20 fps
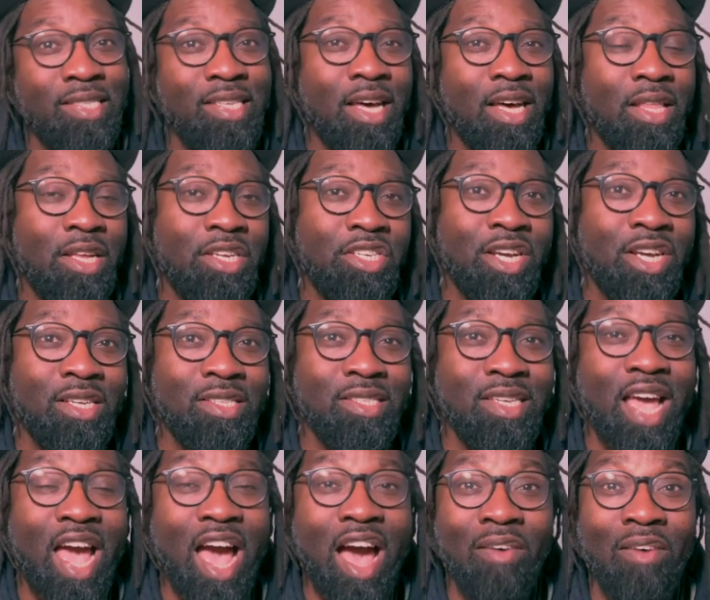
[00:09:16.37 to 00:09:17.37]
now that Chelsea
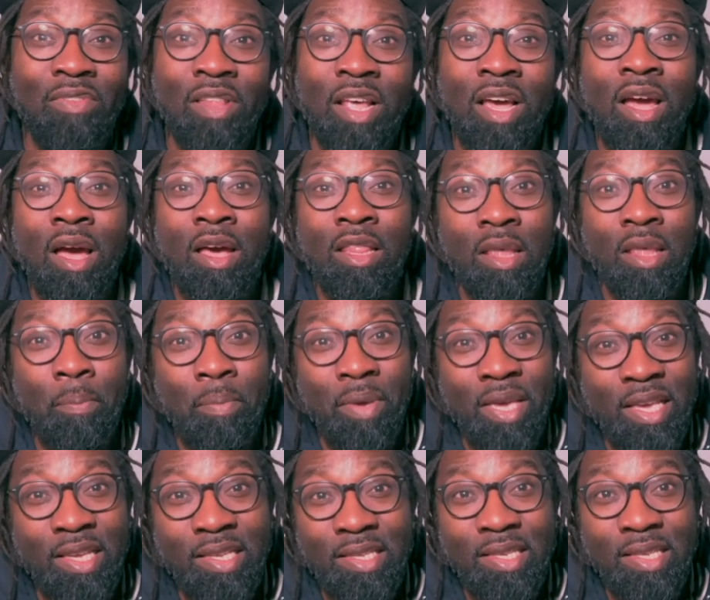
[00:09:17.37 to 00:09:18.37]
have the
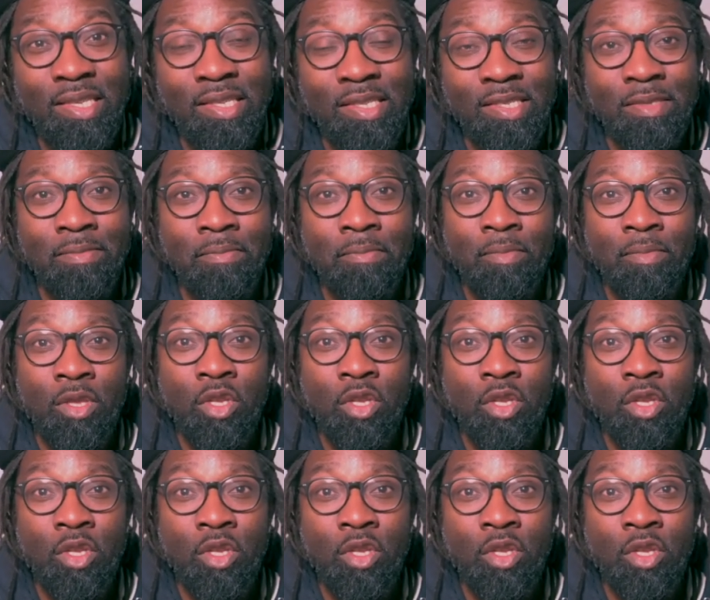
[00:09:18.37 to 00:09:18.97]
pieces